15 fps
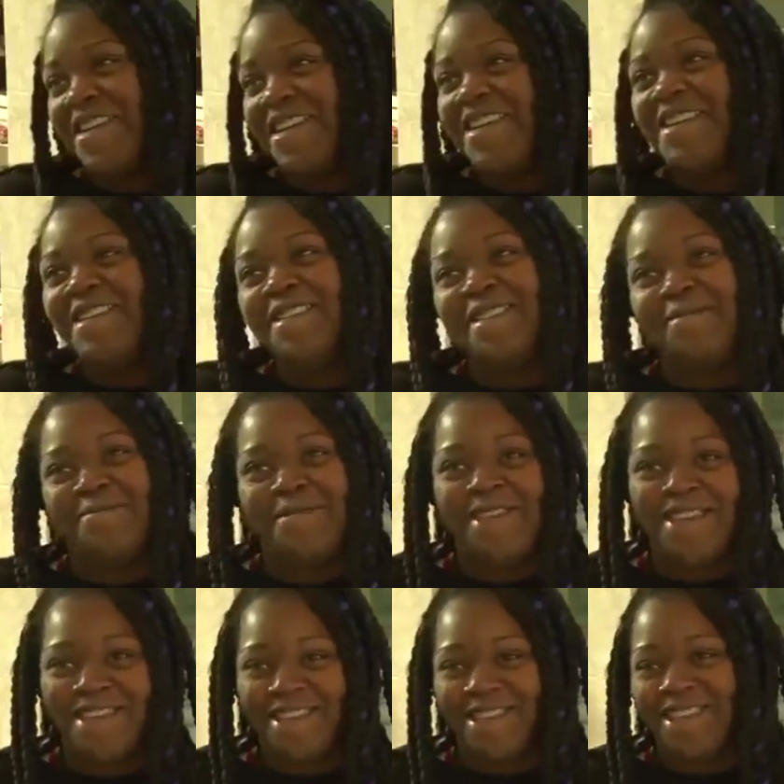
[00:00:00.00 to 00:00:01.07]
it
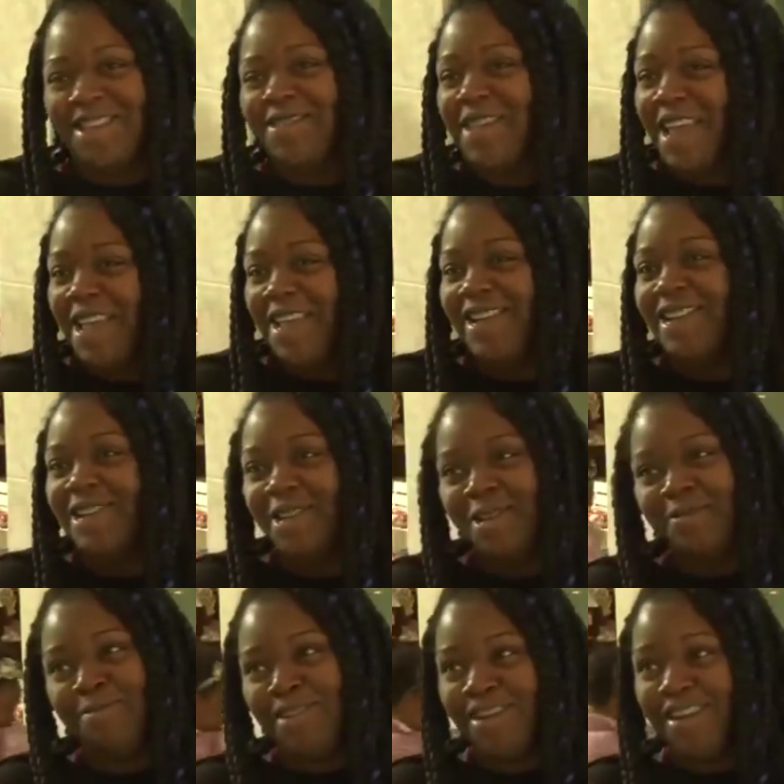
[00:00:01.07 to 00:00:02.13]
depends if they get jumped or